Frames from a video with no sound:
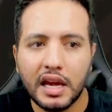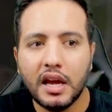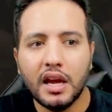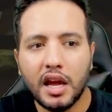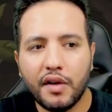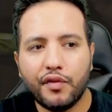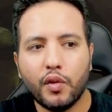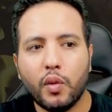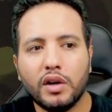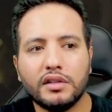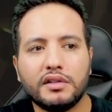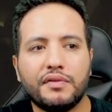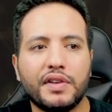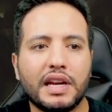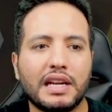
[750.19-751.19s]
If you want
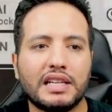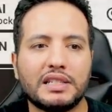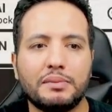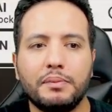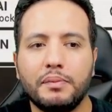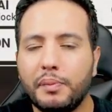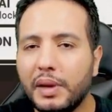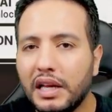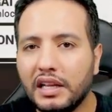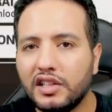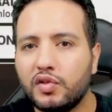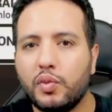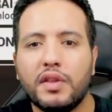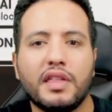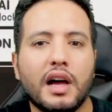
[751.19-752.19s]
Verglass builds
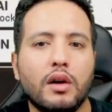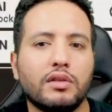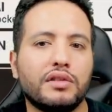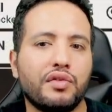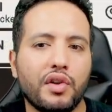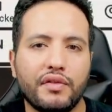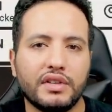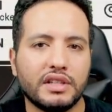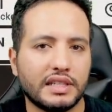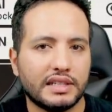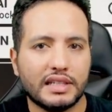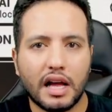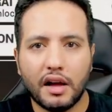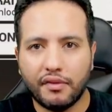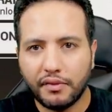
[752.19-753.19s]
without Rivens and
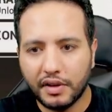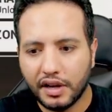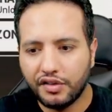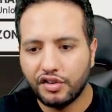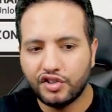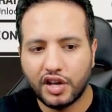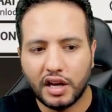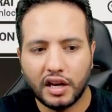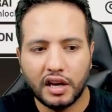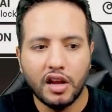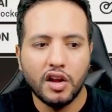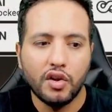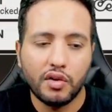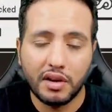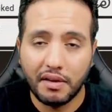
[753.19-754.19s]
stuff in the channel,
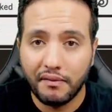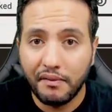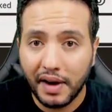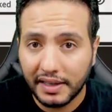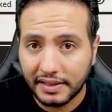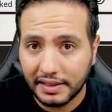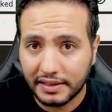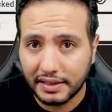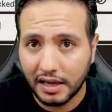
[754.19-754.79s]
you can find it